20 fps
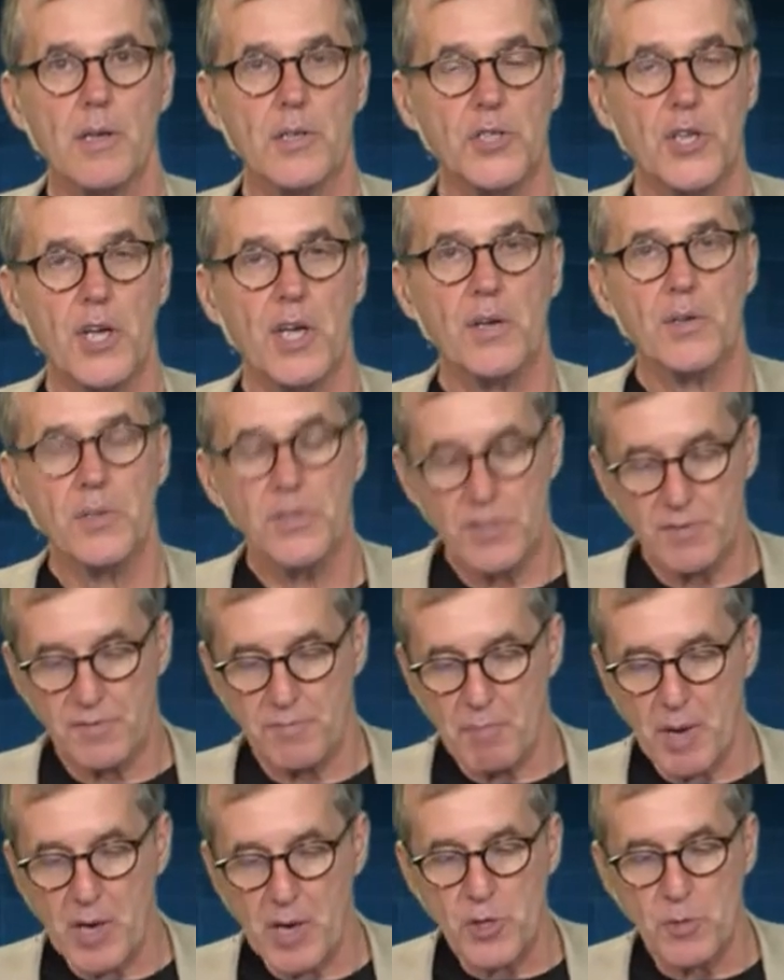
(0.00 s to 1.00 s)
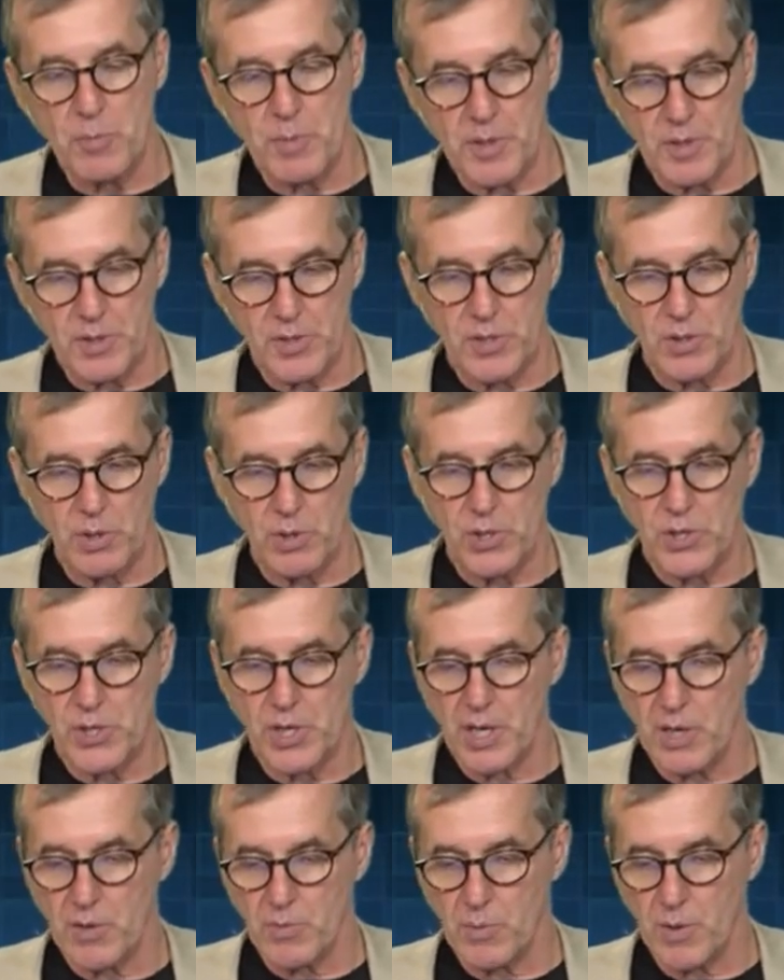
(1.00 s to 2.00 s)
channels of measurement
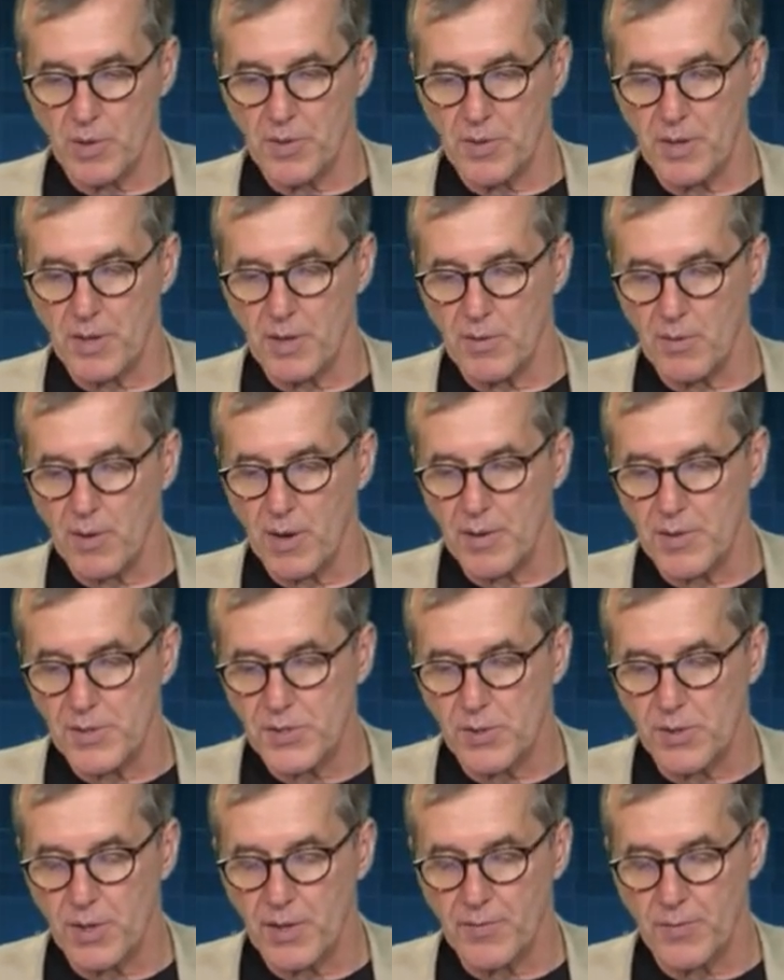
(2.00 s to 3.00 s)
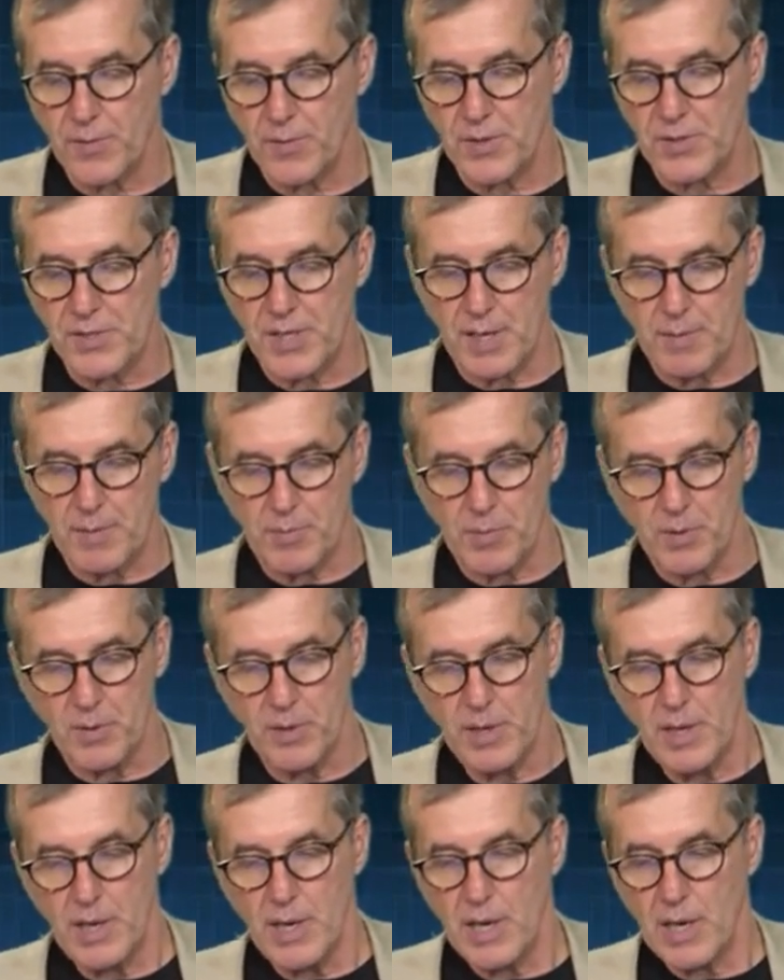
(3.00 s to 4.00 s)
associated with it, right? So, like for example,
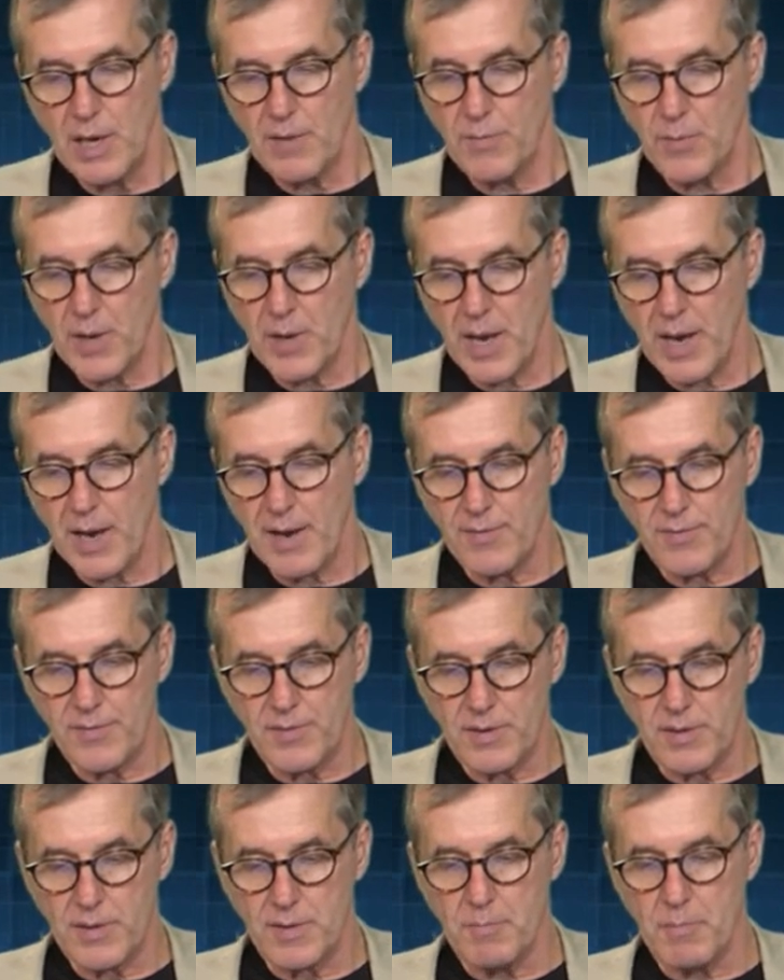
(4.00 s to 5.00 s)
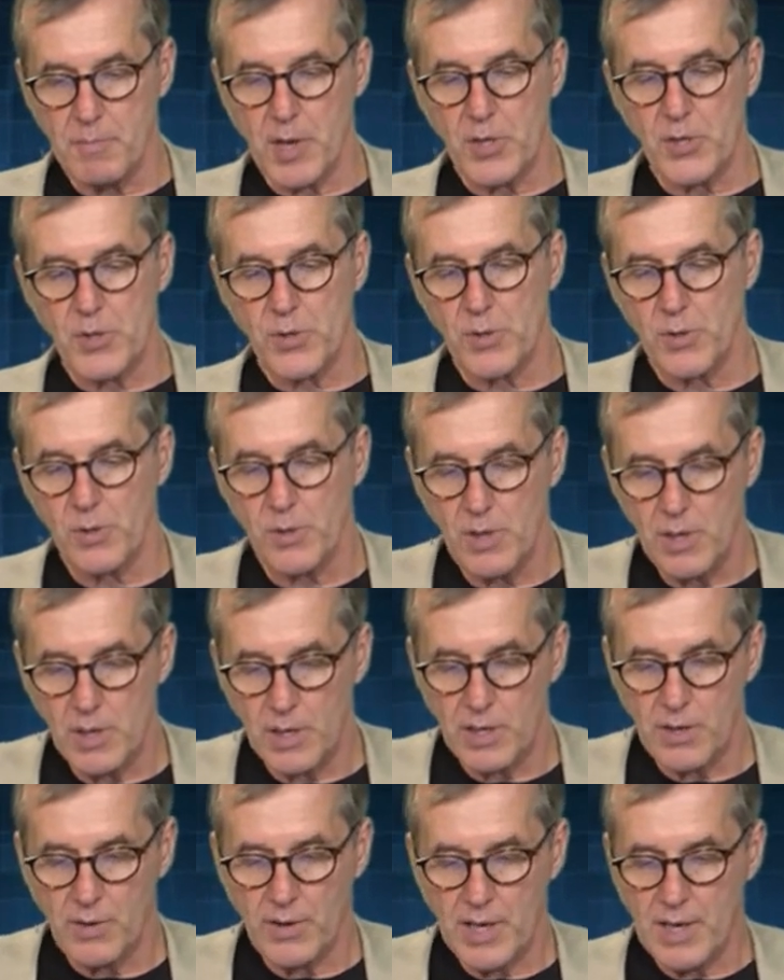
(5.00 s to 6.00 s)
if we have to measure
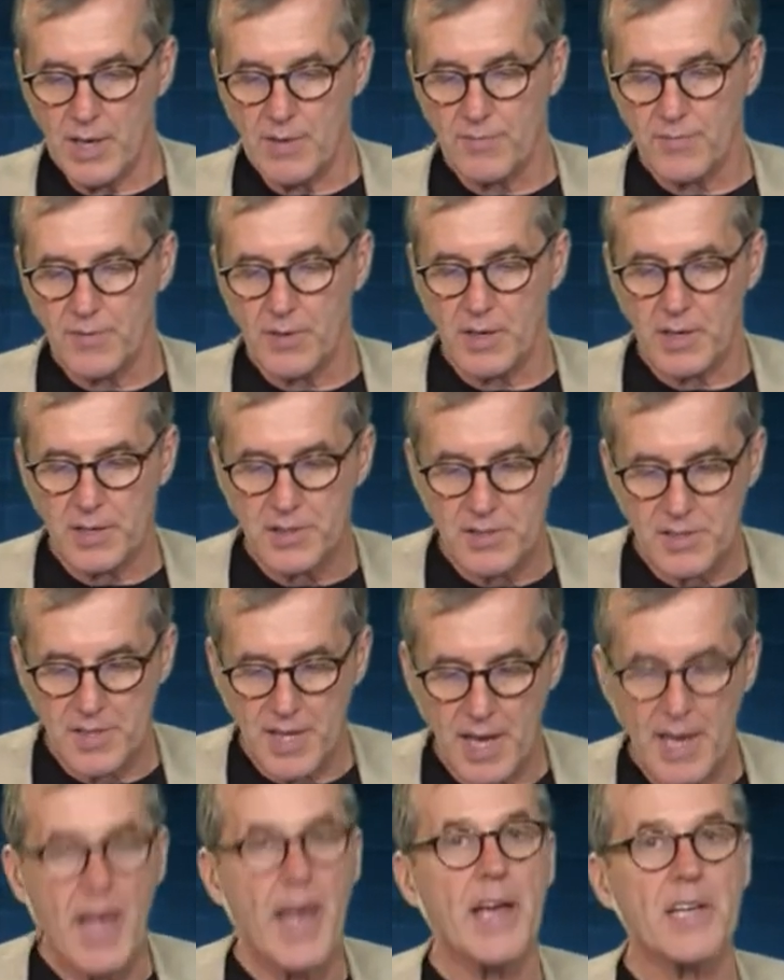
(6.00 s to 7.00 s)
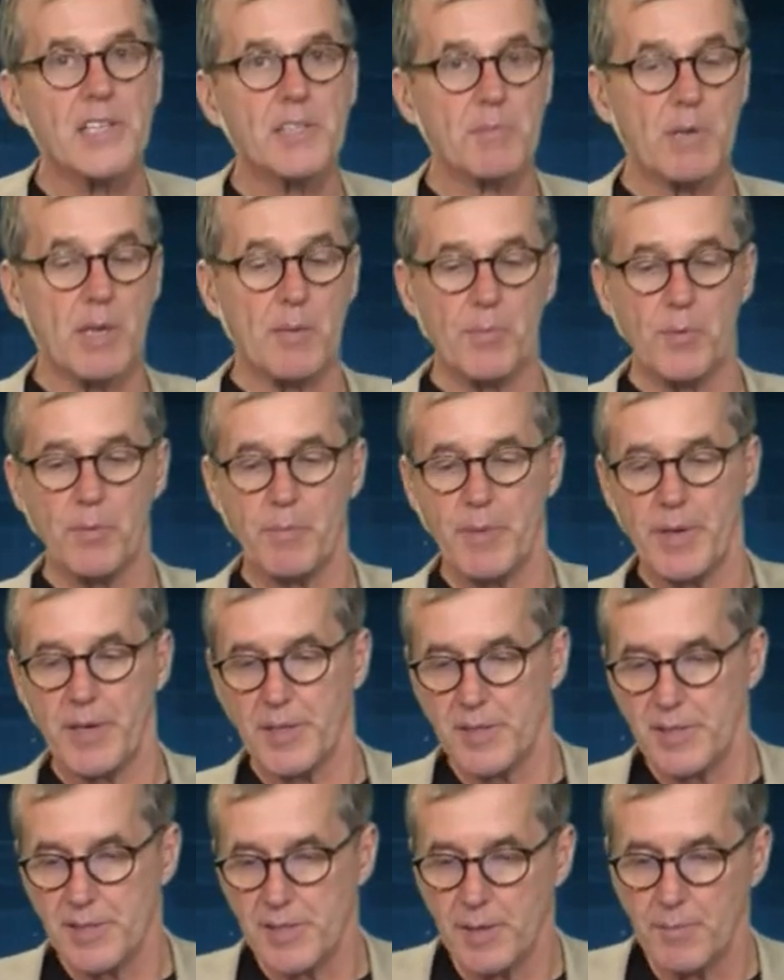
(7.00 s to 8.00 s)
heat flux, that has to be
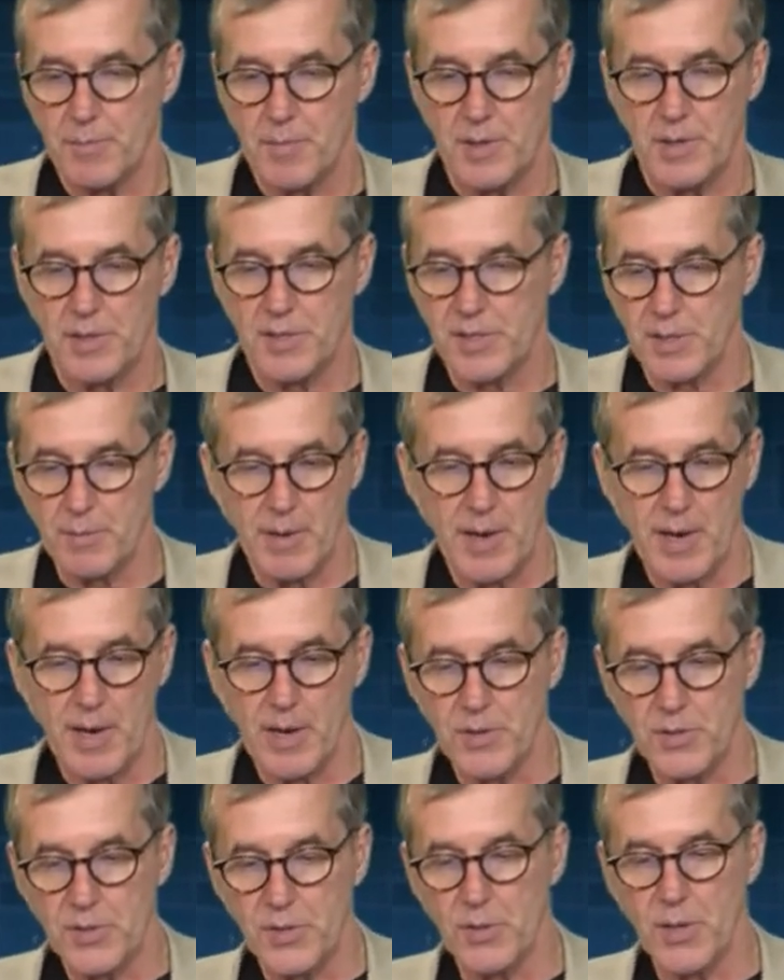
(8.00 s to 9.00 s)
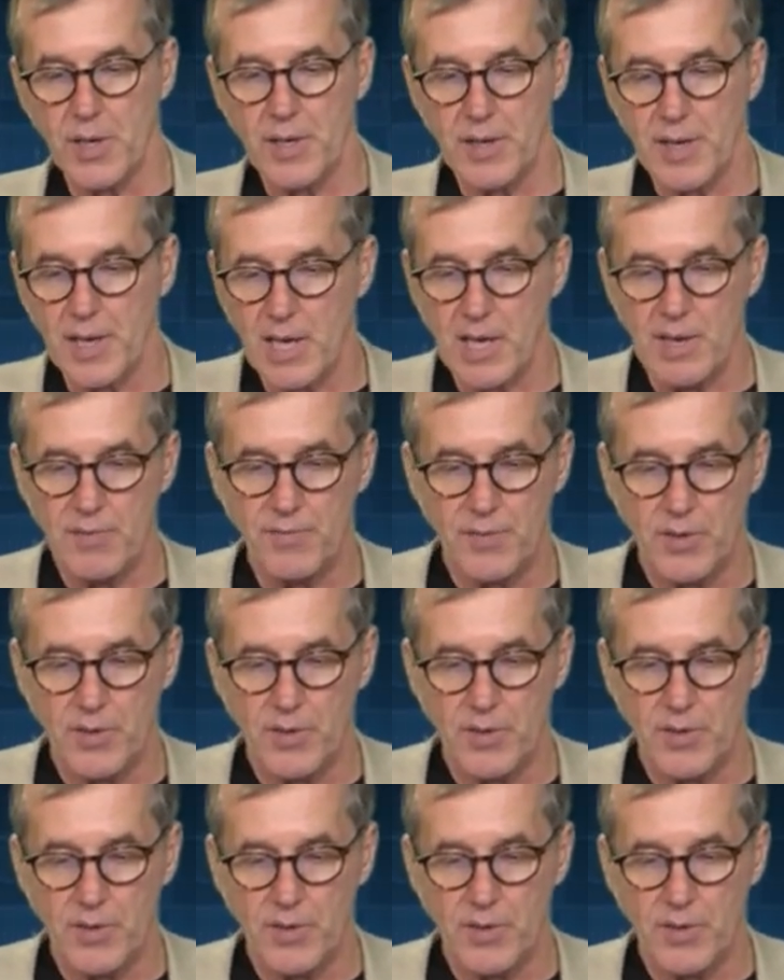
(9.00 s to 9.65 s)
implemented somehow. So, like in a heat